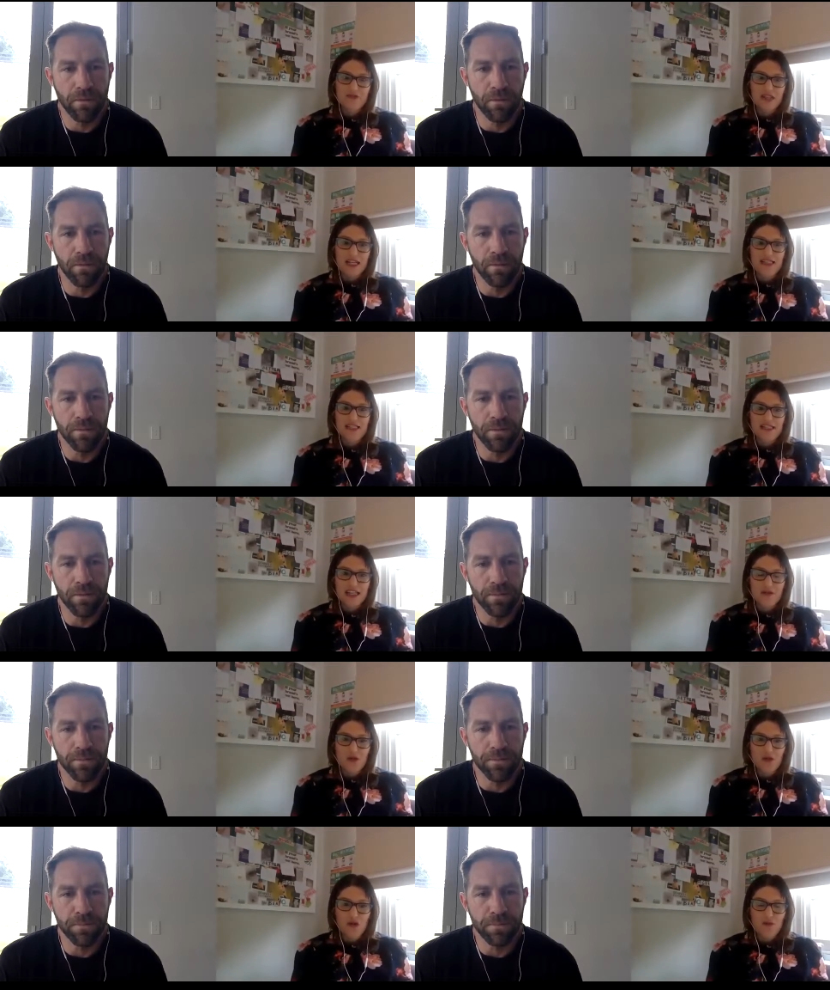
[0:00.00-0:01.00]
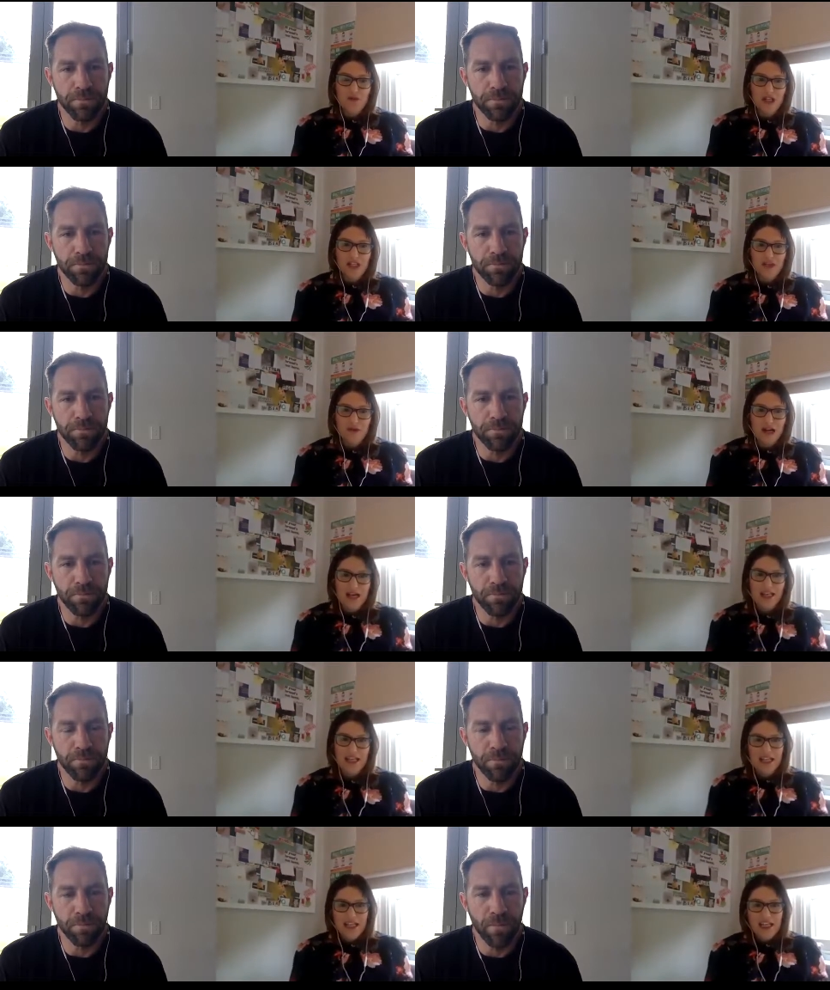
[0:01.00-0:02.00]
Speaker 1: day. Stay warm where you are.
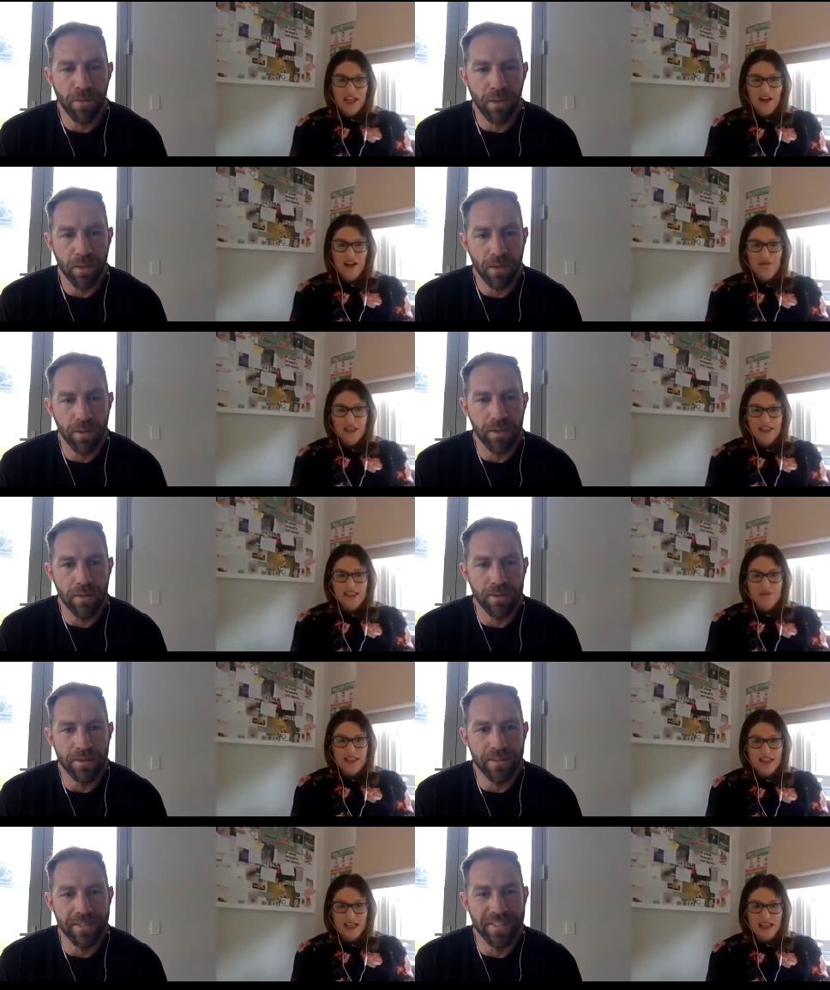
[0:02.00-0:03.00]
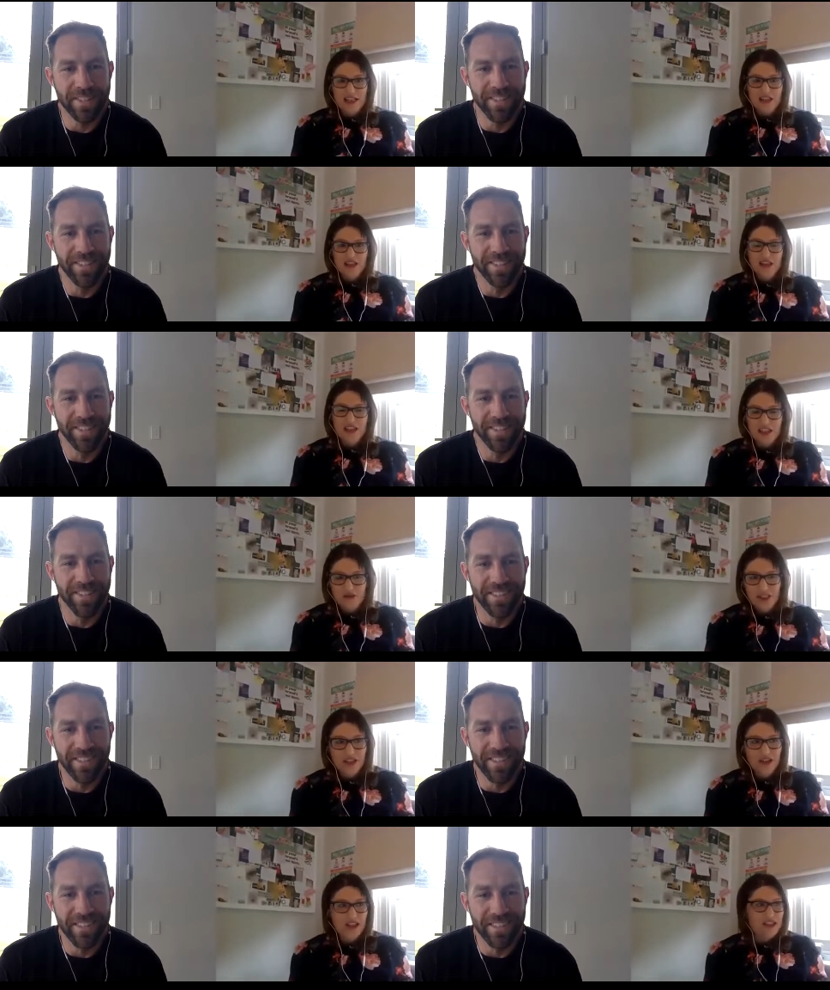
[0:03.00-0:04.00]
Hope you get some sun. I don't think we're
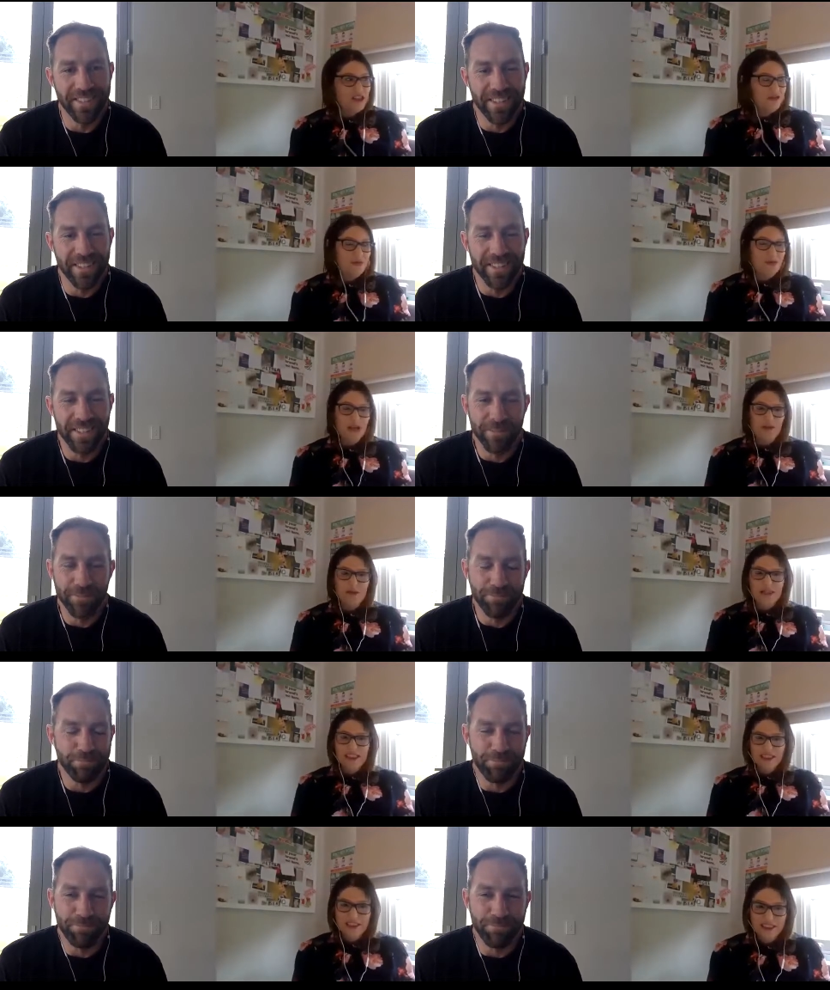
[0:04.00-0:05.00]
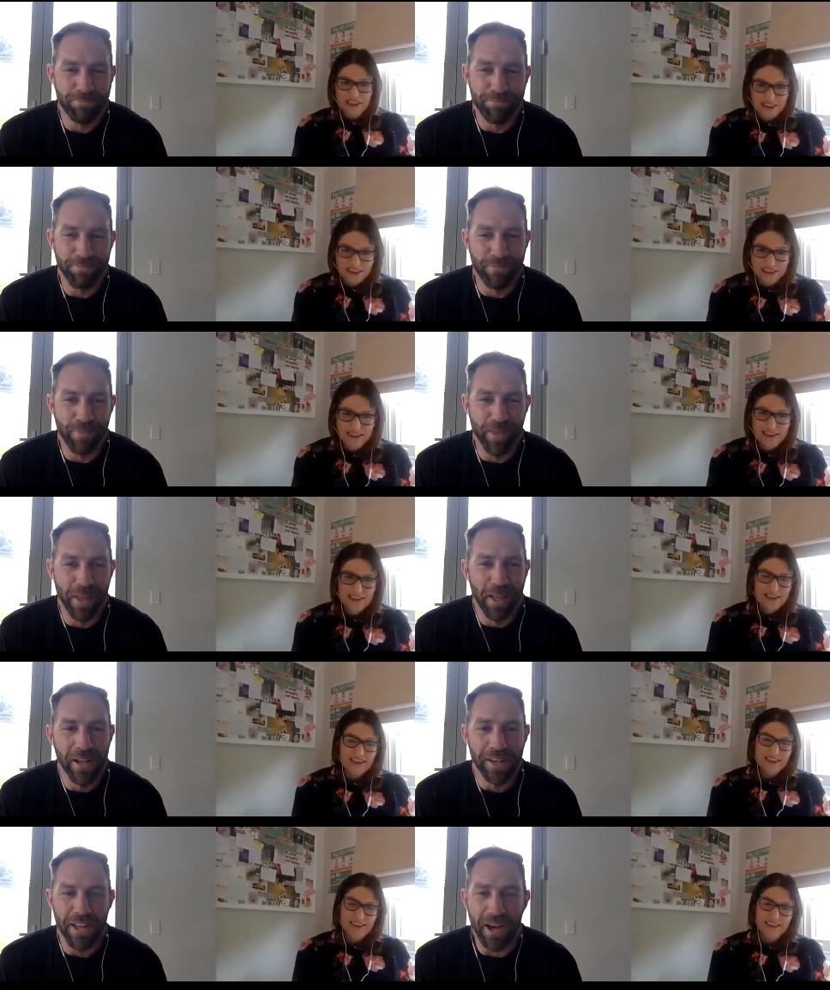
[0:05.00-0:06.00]
going to in Melbourne.
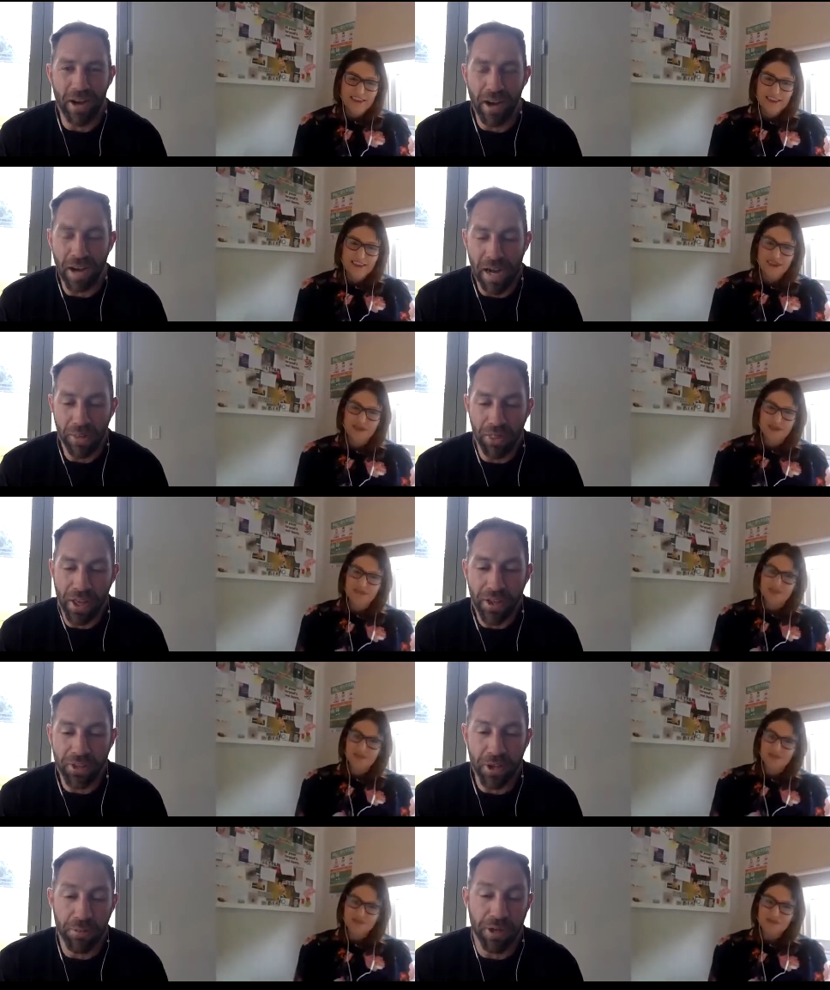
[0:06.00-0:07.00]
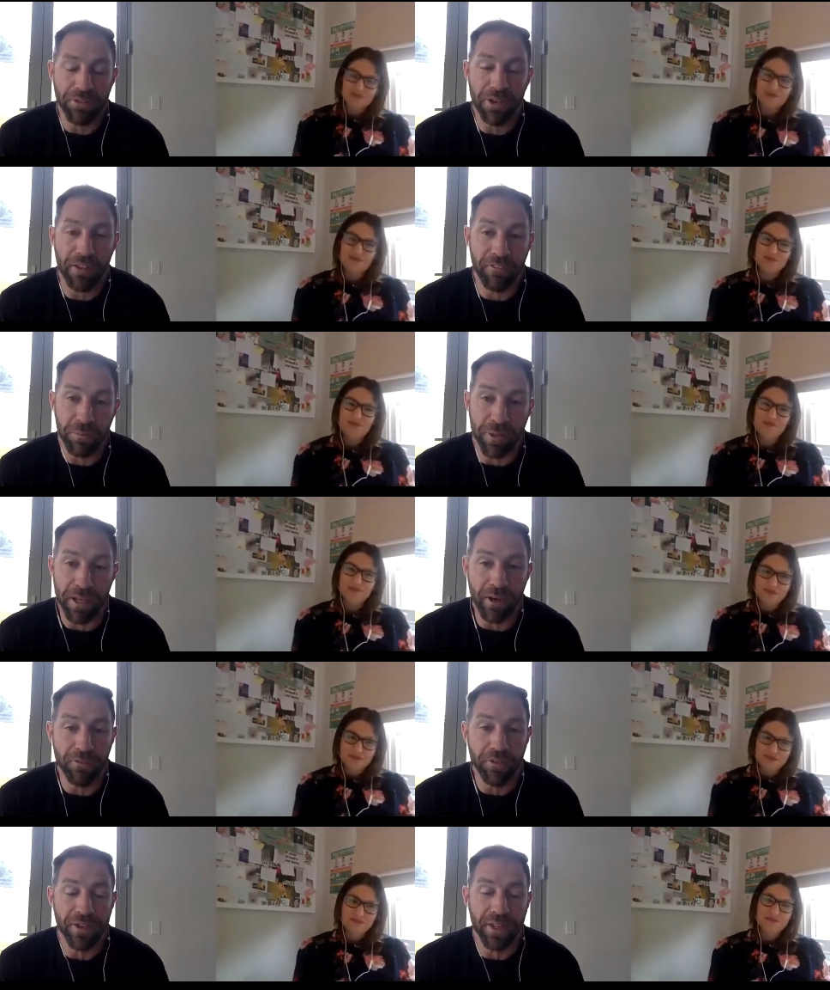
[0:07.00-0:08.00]
Speaker 2: No, uh, thank you so much for having me.
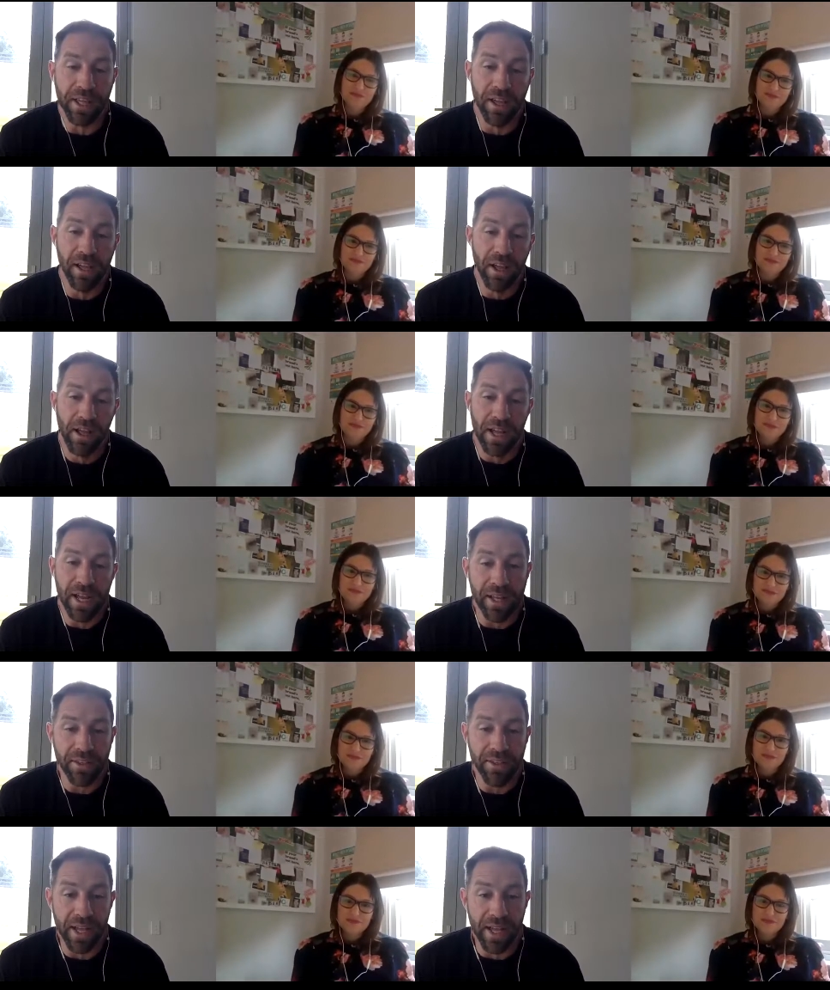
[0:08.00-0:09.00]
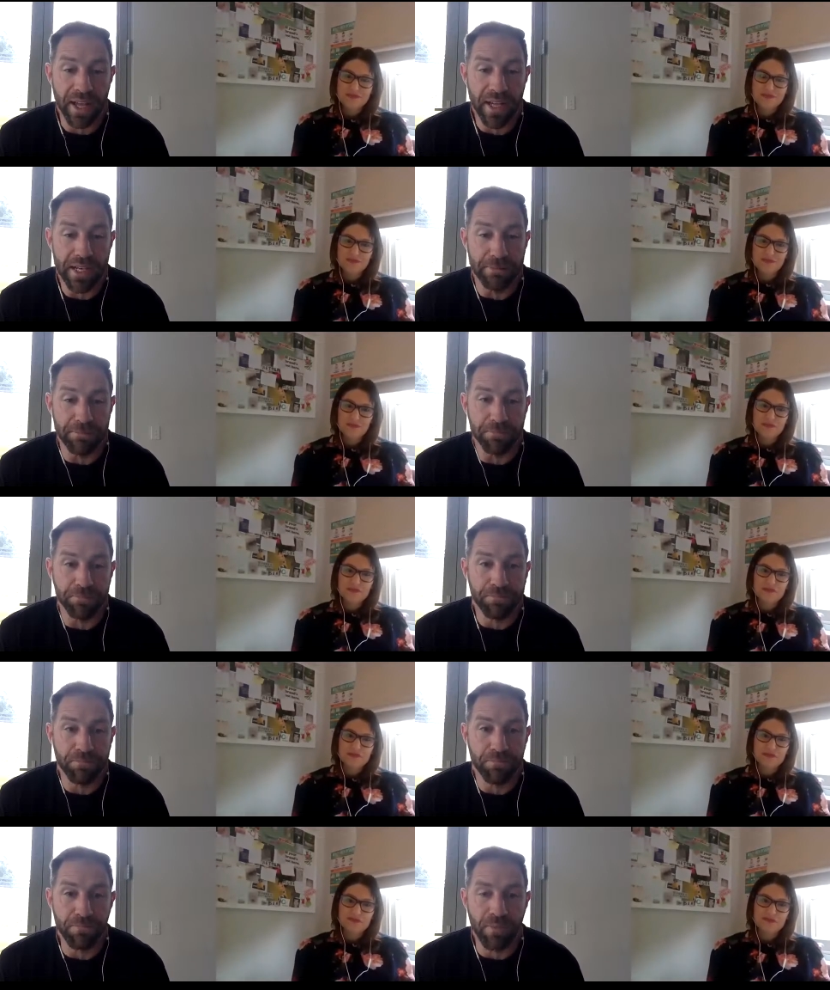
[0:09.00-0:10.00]
Obviously, it is a um,
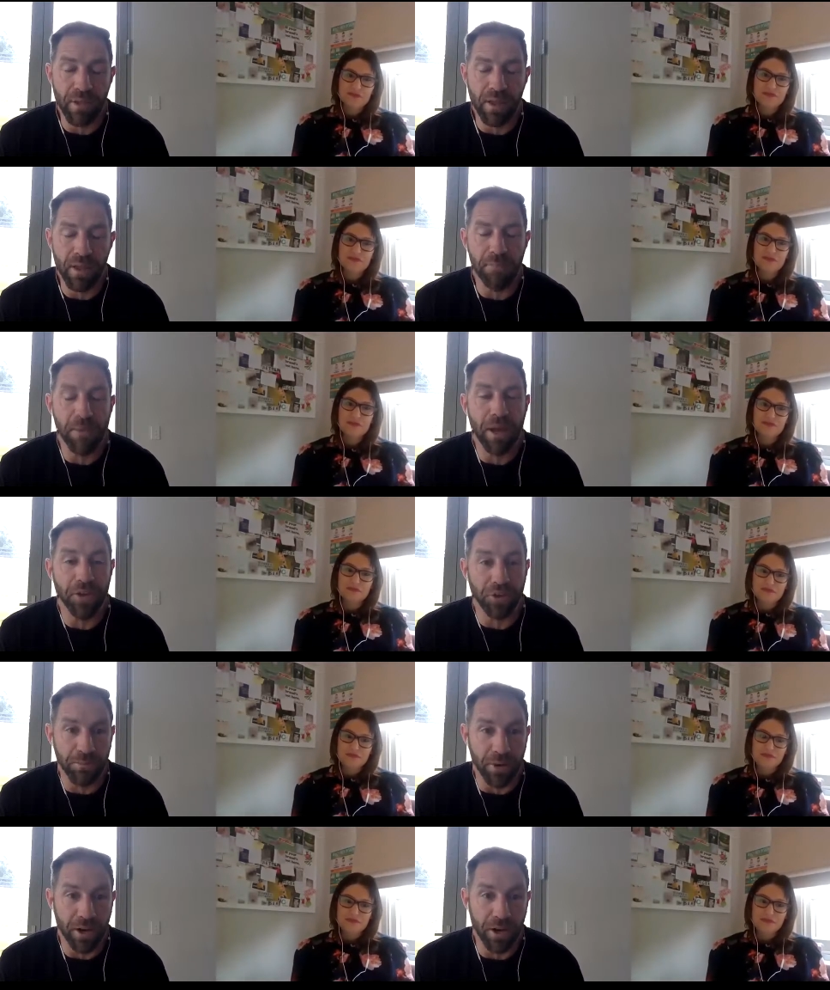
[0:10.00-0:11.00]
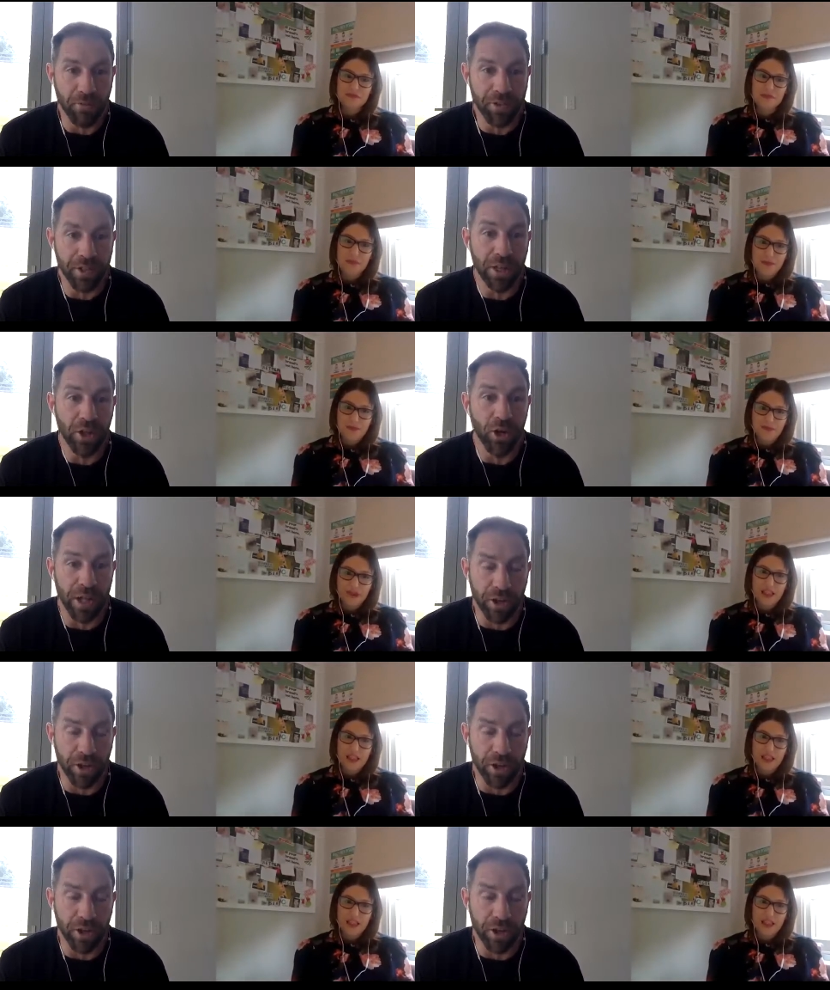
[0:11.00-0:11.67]
a passion of mine. Obviously, learning and